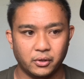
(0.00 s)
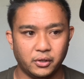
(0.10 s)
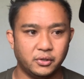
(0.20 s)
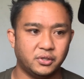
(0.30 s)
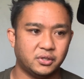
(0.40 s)

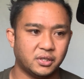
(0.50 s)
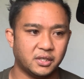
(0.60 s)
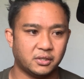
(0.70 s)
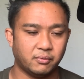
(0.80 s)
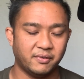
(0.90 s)
use
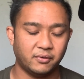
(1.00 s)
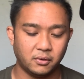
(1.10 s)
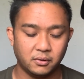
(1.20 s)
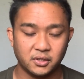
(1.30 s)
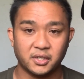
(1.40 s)
a
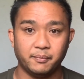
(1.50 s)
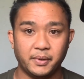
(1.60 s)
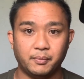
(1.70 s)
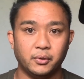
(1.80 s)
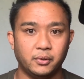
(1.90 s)
swivel. Some
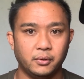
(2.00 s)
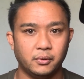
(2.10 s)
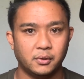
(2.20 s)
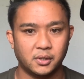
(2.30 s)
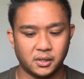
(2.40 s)
people
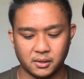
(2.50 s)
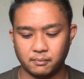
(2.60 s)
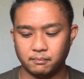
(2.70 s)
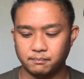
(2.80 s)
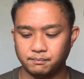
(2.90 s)
do.
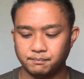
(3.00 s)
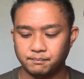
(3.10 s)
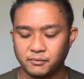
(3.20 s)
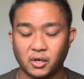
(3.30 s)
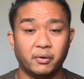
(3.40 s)

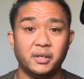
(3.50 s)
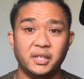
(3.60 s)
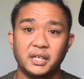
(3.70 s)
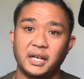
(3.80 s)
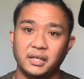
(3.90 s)

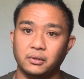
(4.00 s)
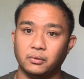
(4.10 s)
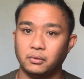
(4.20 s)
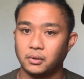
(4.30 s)
Currently, I don't.